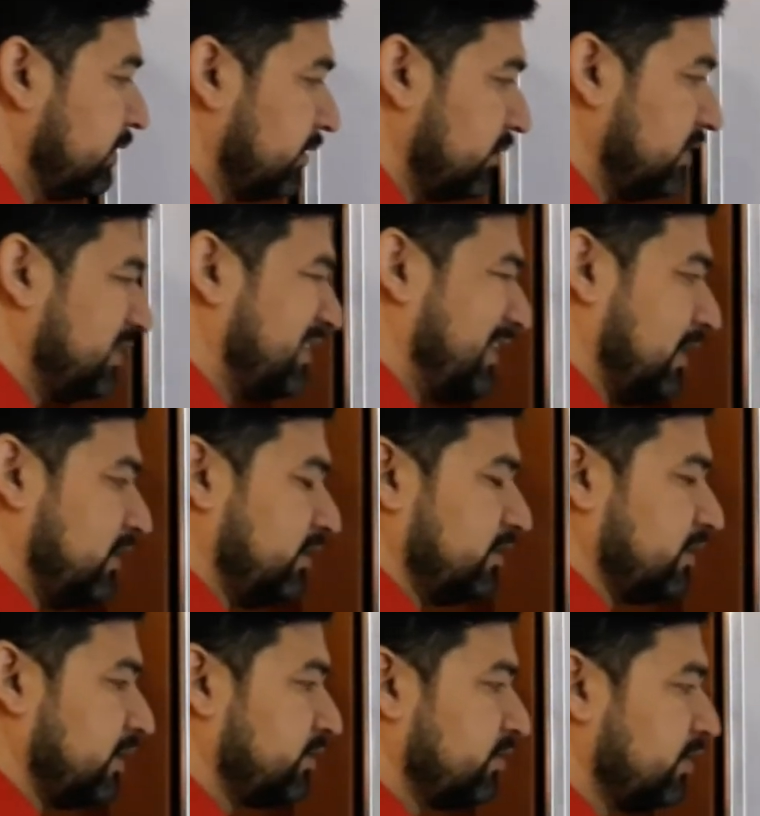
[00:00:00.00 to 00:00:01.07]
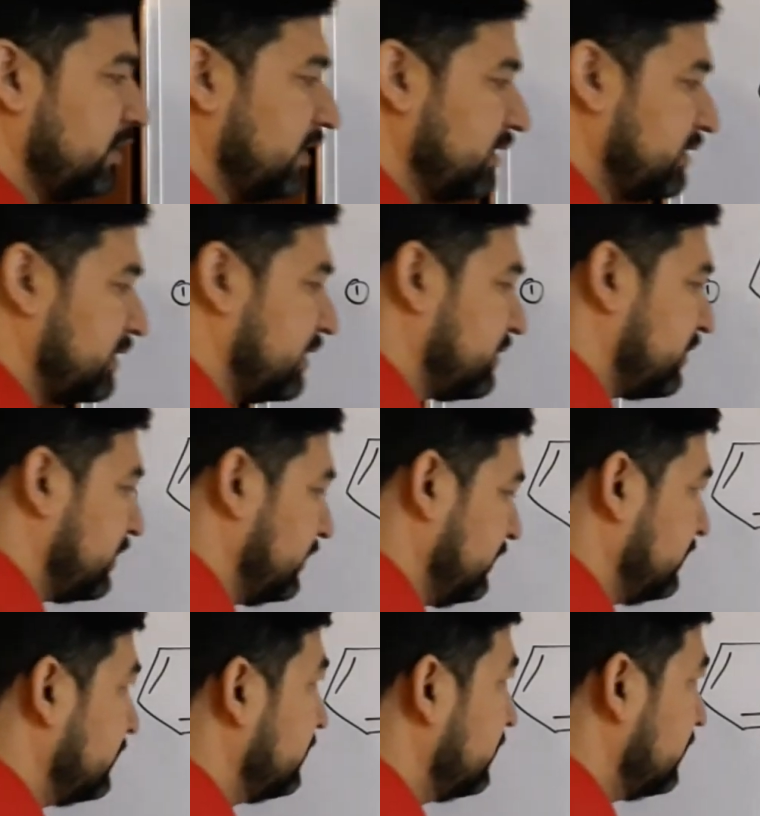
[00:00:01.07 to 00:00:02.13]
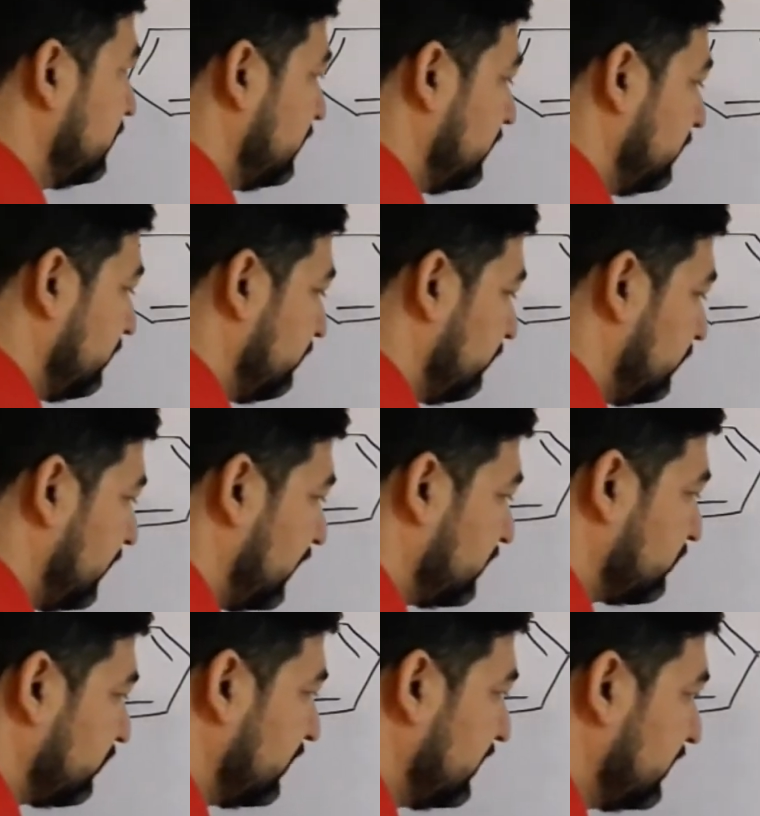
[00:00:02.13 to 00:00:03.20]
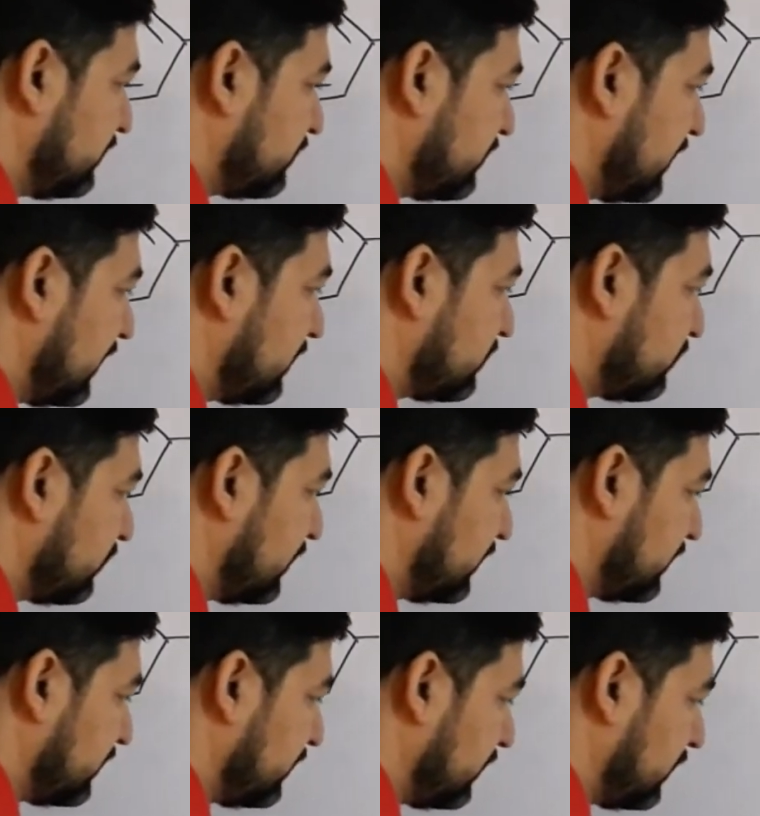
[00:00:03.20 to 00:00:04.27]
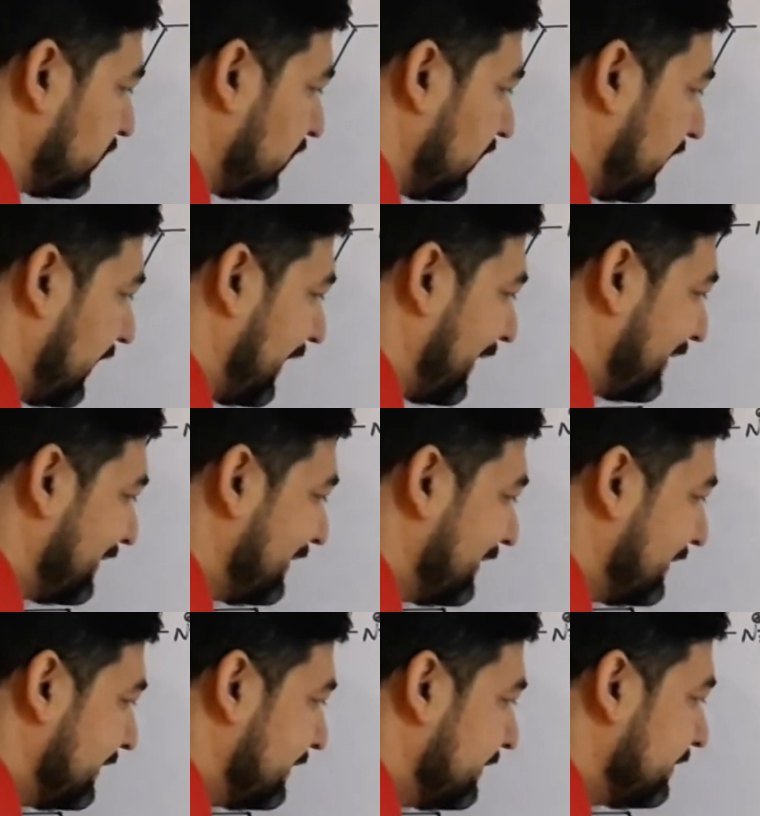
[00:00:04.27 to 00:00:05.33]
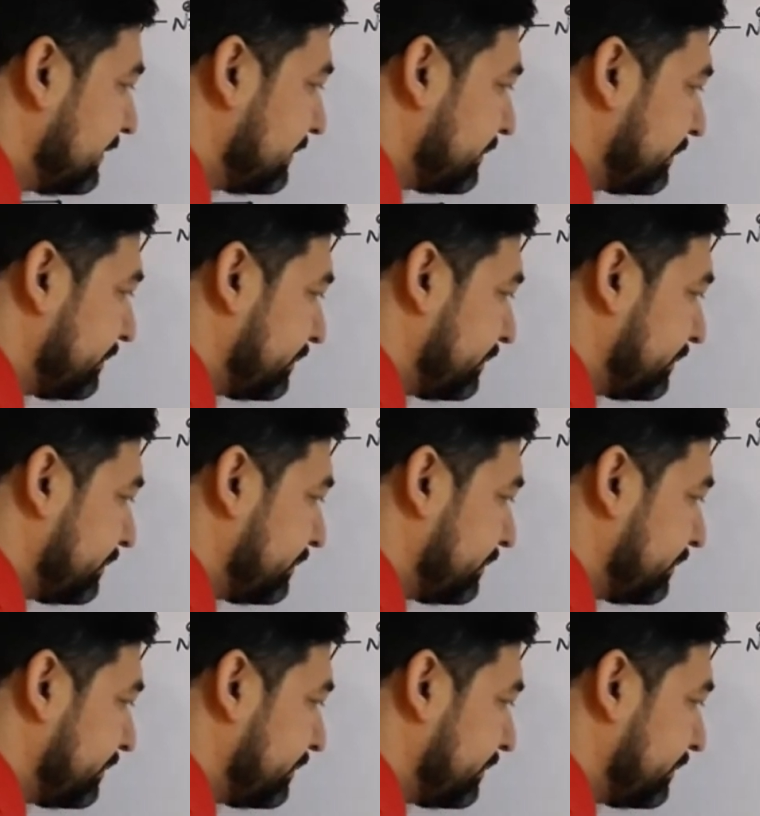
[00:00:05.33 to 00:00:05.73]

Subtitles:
the Cl is actually stays here, plus when it reacts with your aniline,